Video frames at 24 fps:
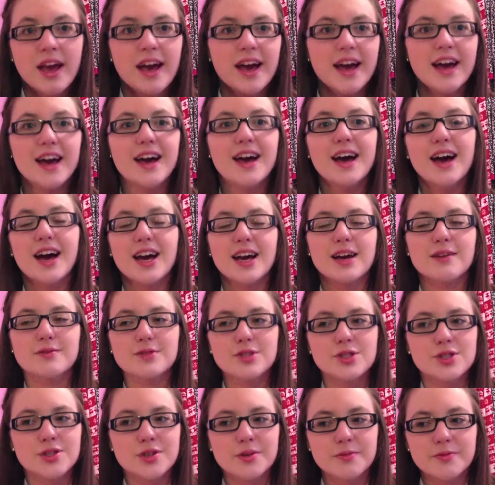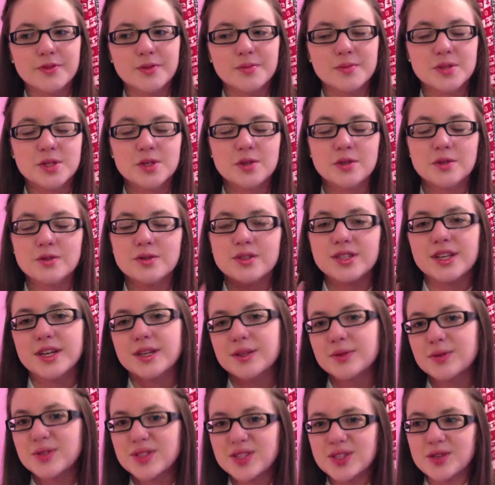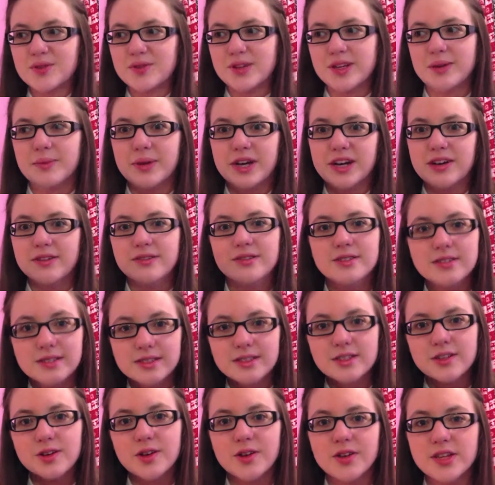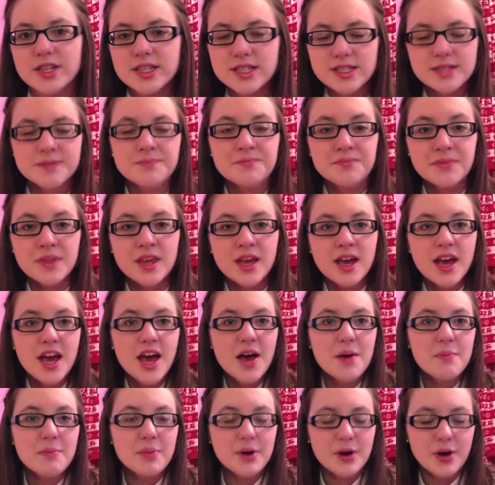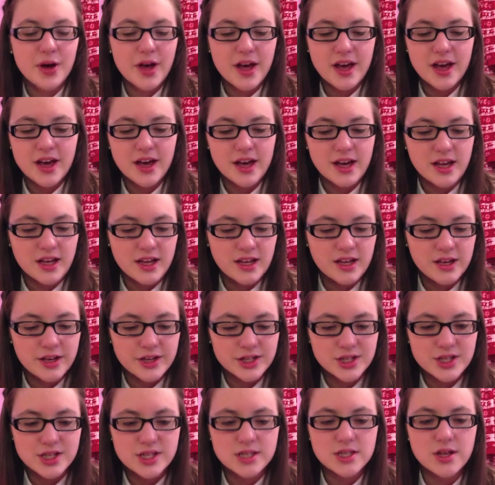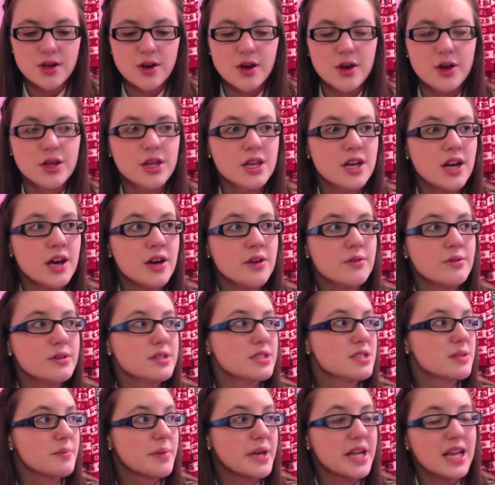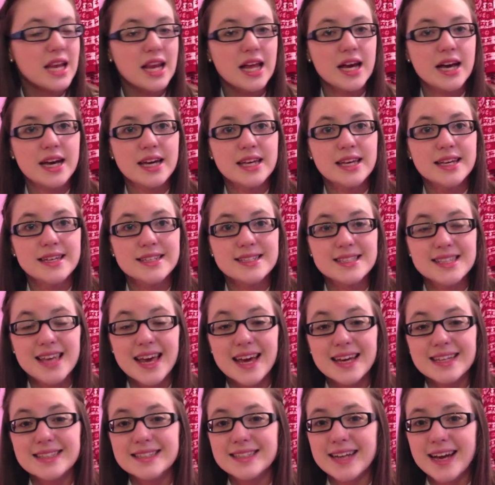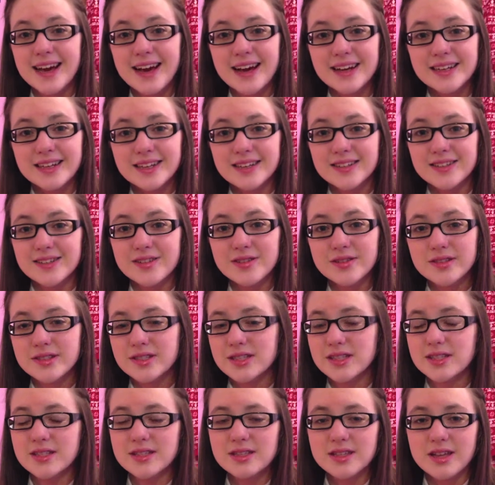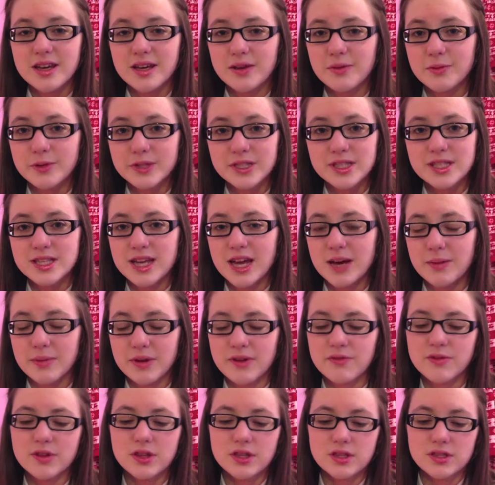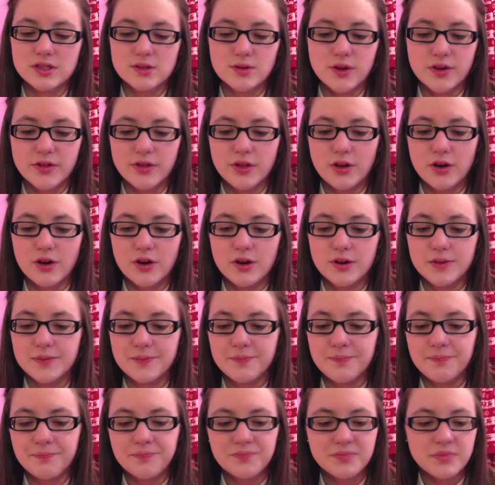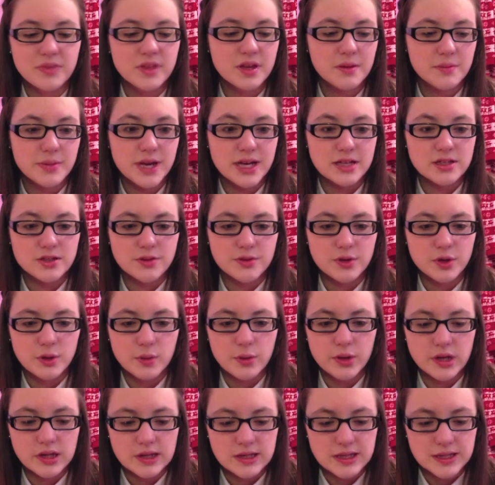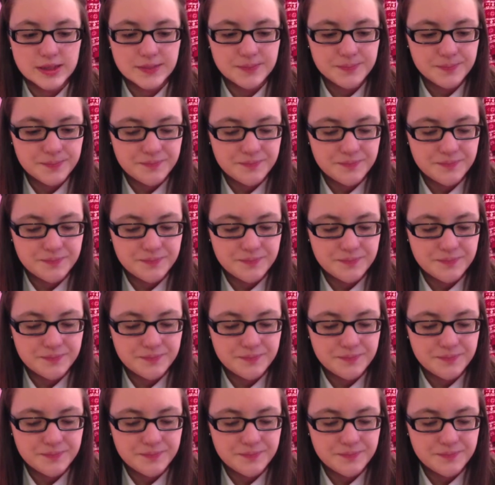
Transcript: I have just come from school, so don't worry about all this. But I just thought, you know, it's a bit like, it's getting darker because it's like winter time and everything, so I thought better do it quickly.